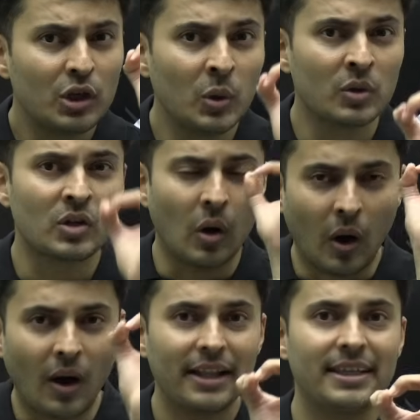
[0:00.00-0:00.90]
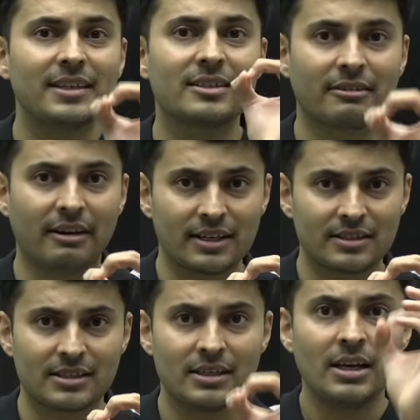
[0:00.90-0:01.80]
use all these
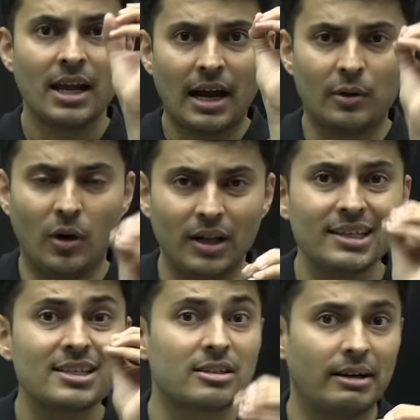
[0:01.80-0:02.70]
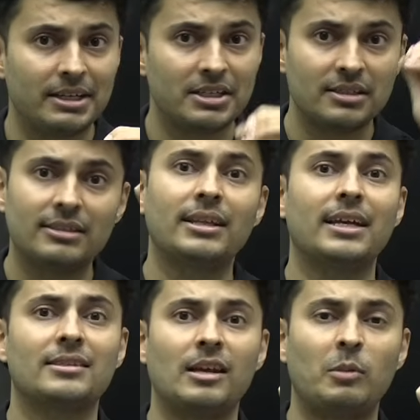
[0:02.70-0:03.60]
tricks and all these strategies in the
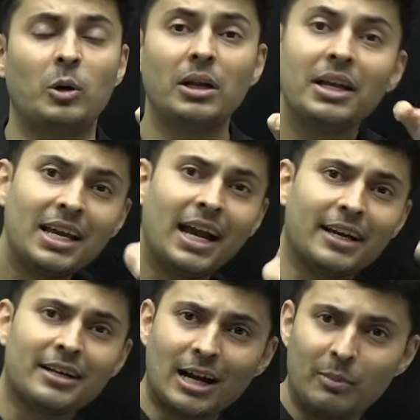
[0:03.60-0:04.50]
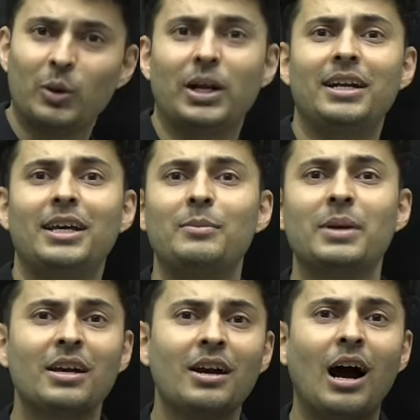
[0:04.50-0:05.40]
exam hall and come out and tell
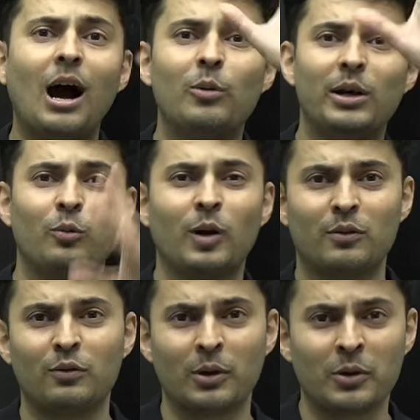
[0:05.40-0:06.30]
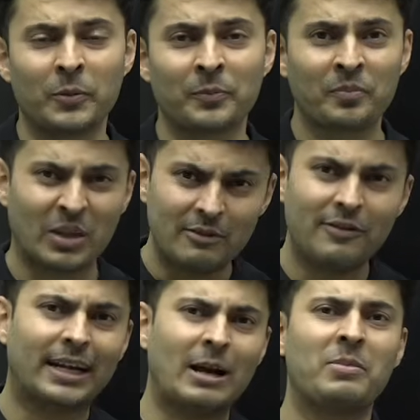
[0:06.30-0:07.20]
me how it worked for you. In
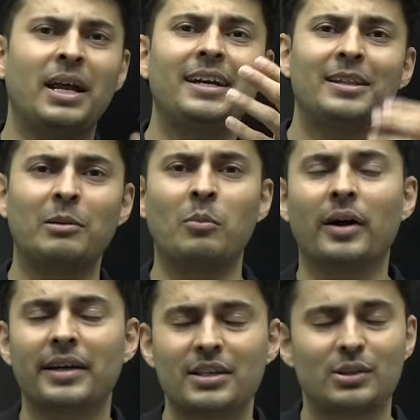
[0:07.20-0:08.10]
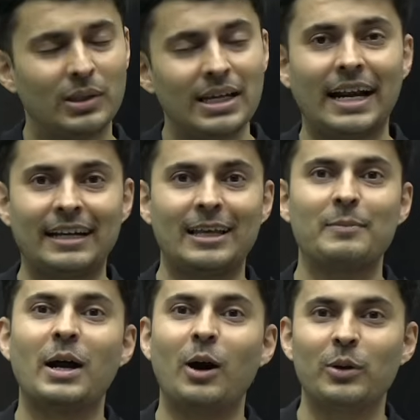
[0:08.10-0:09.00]
fact, apply it in the mock test only and tell
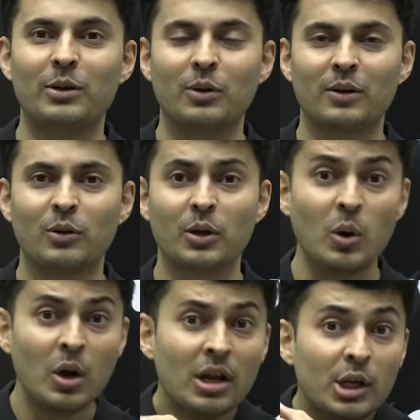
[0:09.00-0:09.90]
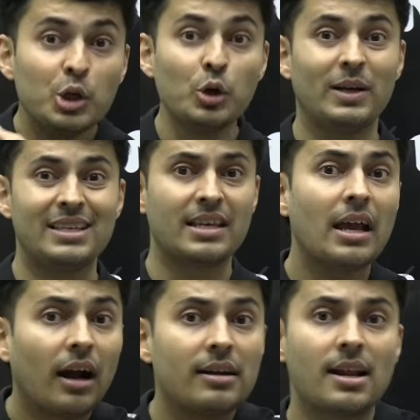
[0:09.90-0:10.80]
me how it worked for you. You will
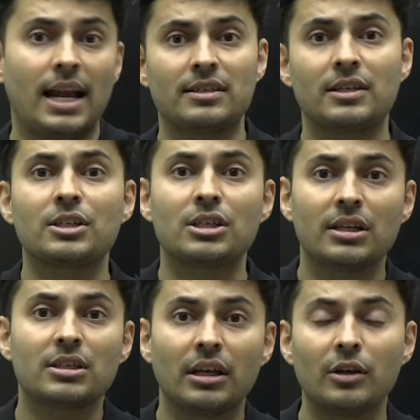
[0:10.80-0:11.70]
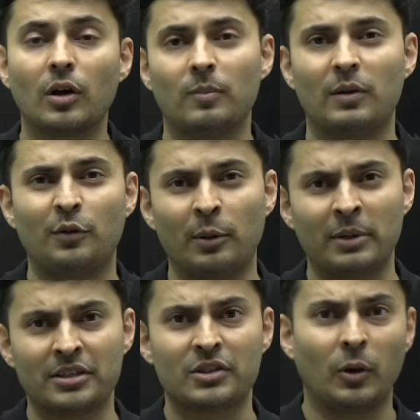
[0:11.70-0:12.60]
see a drastic change in your
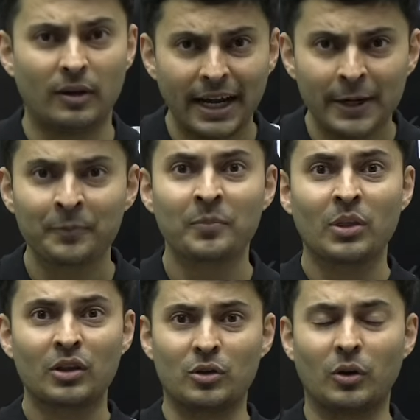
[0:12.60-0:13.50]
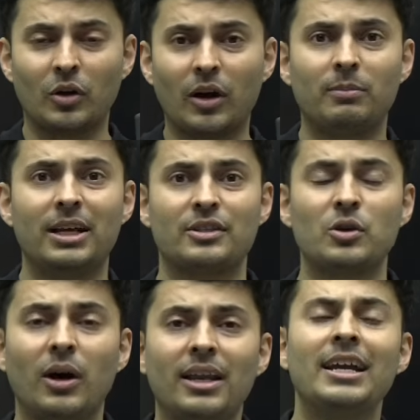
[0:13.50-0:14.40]
performance. All right. So God bless
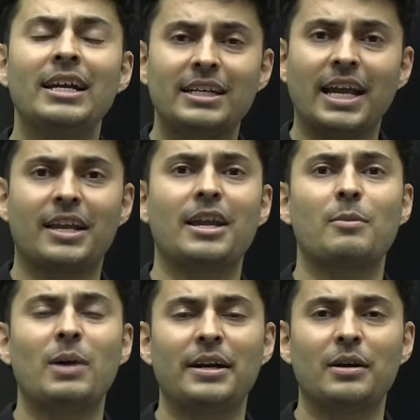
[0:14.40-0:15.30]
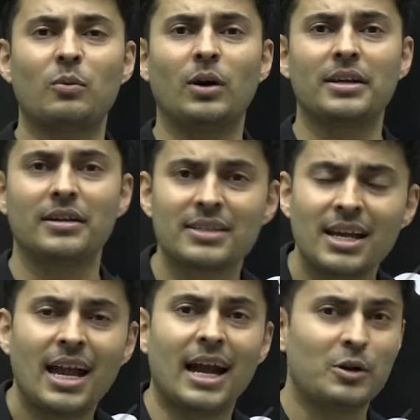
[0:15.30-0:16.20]
you all. Take care, my dear warriors.
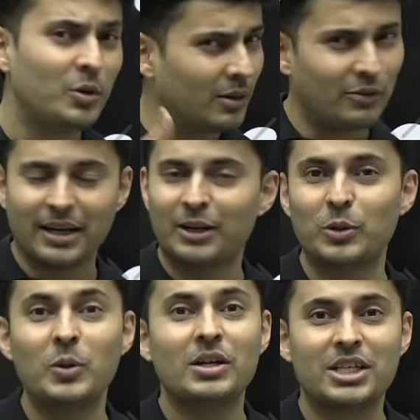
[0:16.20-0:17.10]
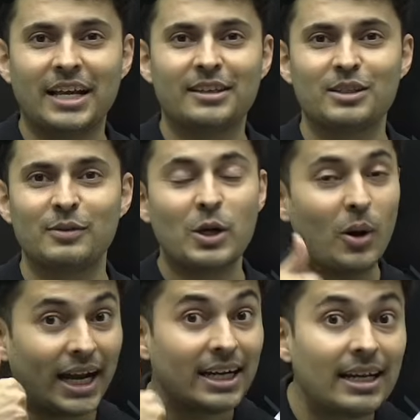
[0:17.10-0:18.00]
And do not forget to share this video
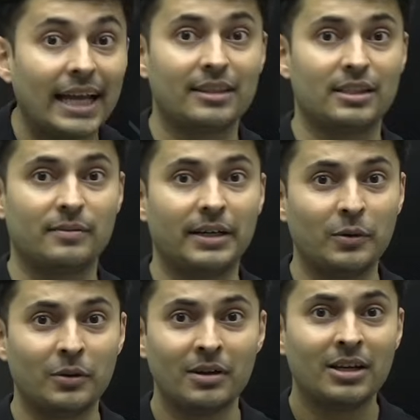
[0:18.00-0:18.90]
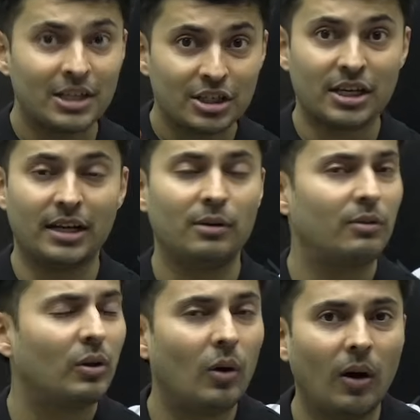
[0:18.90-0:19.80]
and like this video. Share it
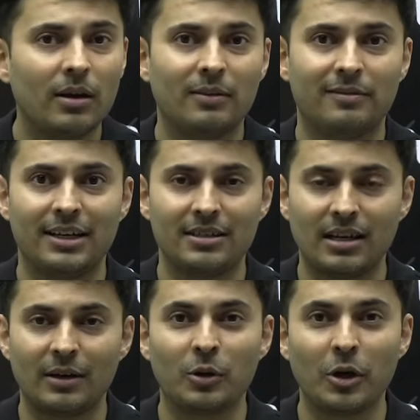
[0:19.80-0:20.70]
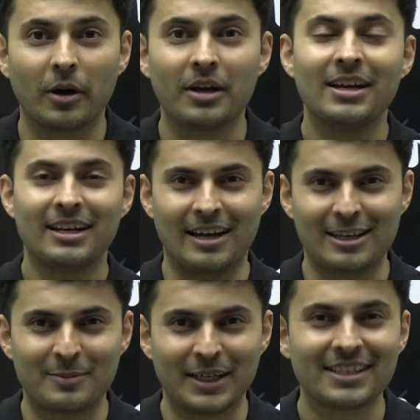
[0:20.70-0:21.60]
with all your friends and your
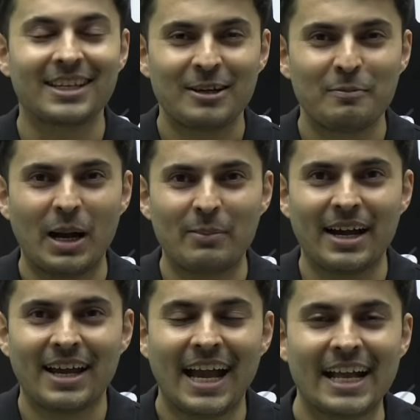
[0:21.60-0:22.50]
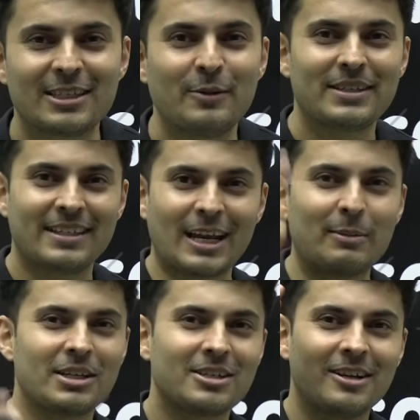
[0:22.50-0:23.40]
classmates. Bye bye. Hasta
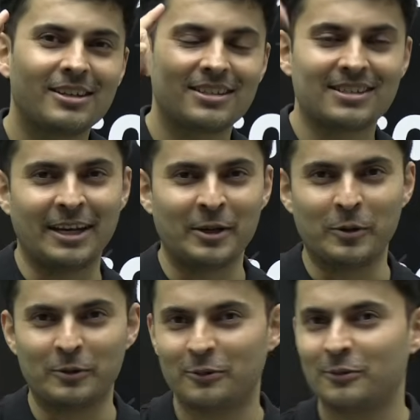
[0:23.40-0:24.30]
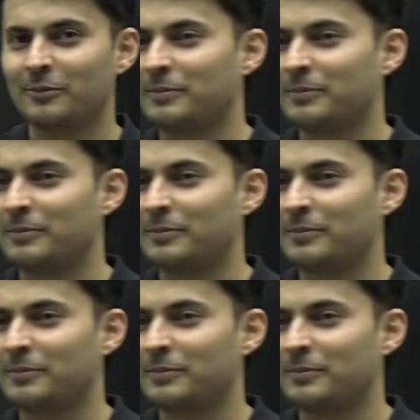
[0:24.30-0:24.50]
Captain Shreyas signing off.